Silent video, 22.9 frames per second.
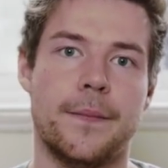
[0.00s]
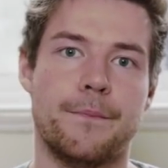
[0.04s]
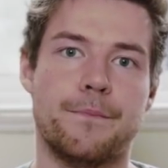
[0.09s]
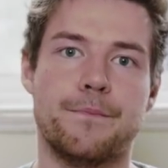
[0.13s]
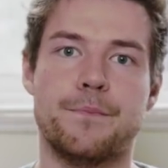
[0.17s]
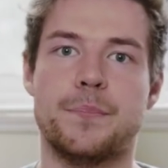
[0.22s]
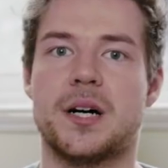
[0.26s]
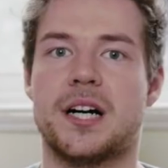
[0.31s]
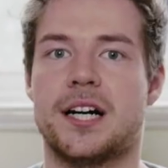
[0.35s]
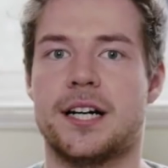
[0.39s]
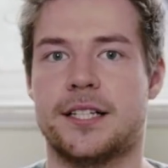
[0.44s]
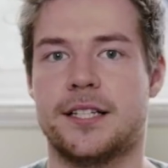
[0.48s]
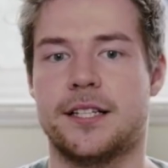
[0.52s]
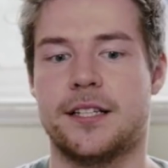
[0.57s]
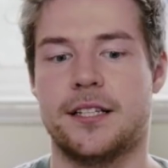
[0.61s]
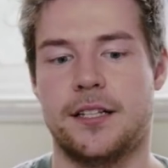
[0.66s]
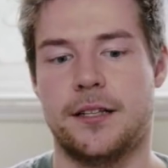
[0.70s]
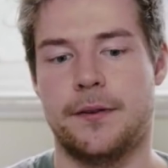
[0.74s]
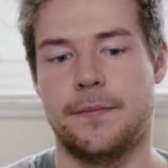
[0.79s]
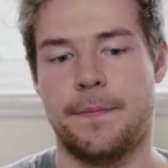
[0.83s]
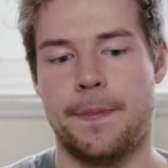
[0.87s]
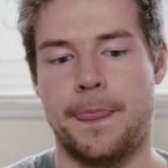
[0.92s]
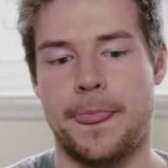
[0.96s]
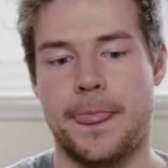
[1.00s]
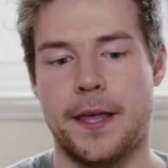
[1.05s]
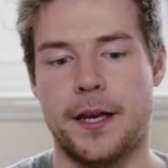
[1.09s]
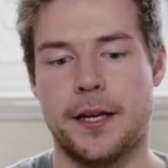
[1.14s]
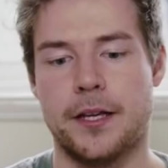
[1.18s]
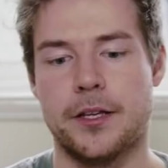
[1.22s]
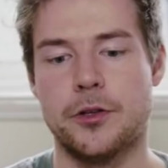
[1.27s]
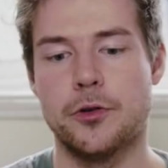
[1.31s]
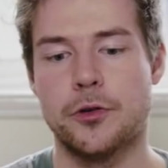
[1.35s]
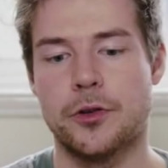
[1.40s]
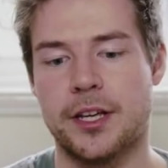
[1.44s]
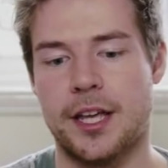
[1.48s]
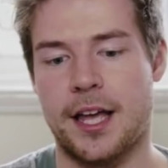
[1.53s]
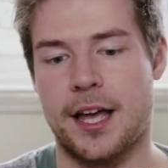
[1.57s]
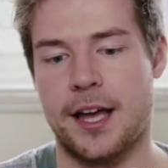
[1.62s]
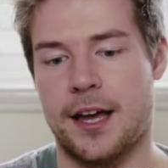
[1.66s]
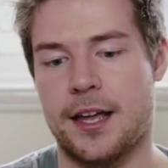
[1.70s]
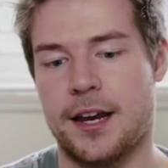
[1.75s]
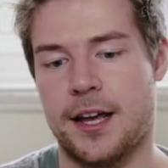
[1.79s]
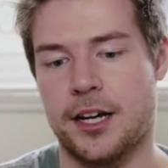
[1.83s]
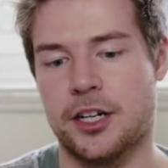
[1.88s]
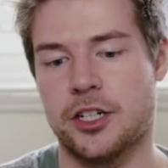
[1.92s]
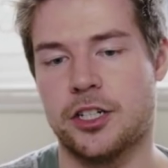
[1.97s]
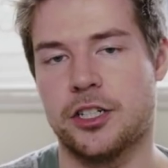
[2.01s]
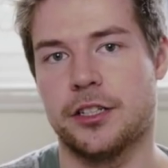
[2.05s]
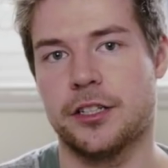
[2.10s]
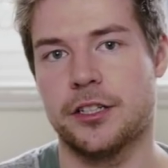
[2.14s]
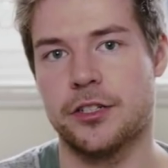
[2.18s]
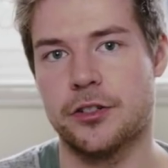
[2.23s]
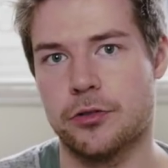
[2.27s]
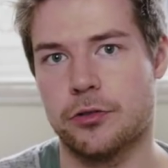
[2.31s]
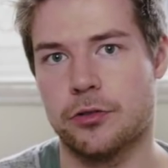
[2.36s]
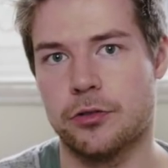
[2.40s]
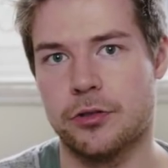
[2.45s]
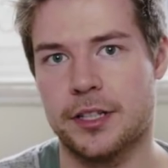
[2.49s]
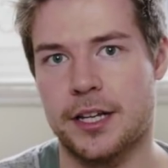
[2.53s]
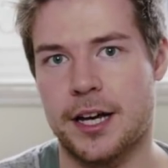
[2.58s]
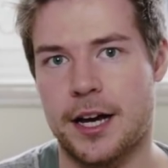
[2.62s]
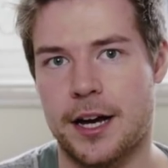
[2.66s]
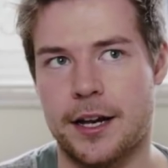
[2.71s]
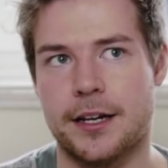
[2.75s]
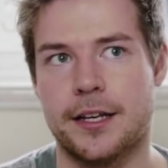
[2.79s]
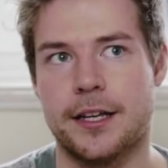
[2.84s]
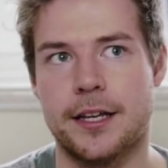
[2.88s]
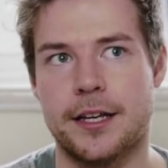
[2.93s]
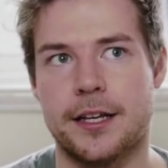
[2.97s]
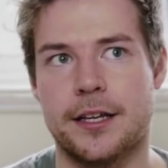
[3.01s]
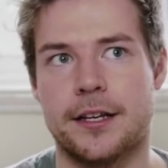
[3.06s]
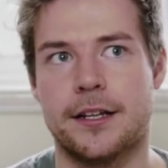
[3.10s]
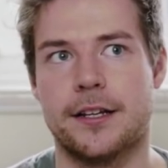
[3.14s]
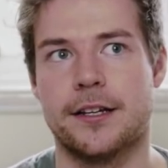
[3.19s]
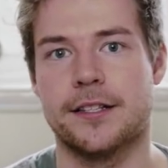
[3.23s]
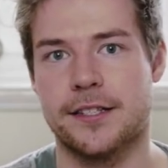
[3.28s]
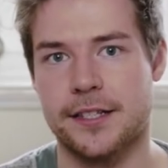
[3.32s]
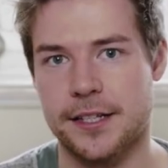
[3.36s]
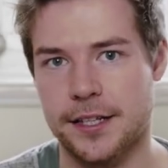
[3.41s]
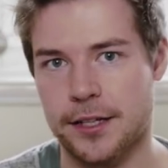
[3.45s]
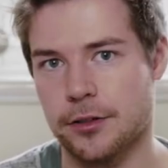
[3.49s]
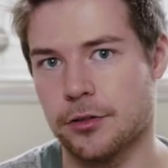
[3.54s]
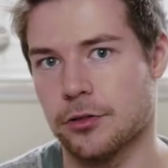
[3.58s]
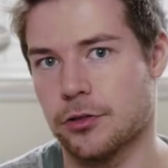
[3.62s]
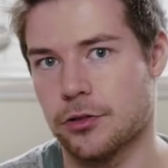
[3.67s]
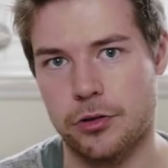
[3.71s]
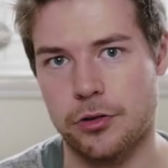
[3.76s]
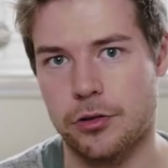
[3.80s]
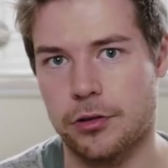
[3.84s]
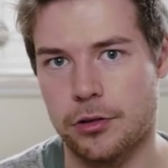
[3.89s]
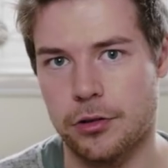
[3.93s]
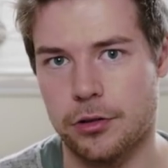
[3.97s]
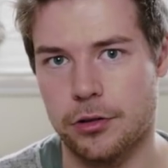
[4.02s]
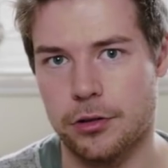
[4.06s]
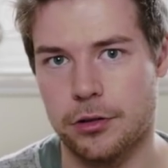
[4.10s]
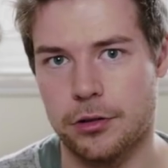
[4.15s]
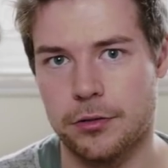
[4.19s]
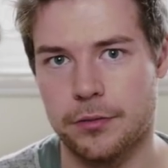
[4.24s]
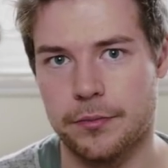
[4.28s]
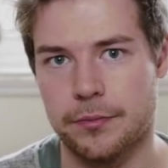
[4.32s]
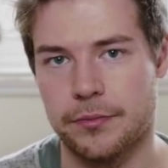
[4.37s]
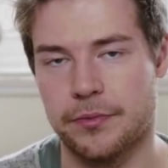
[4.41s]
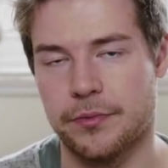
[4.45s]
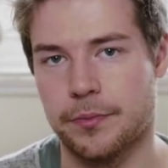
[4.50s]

but you can actually draw that in a single draw call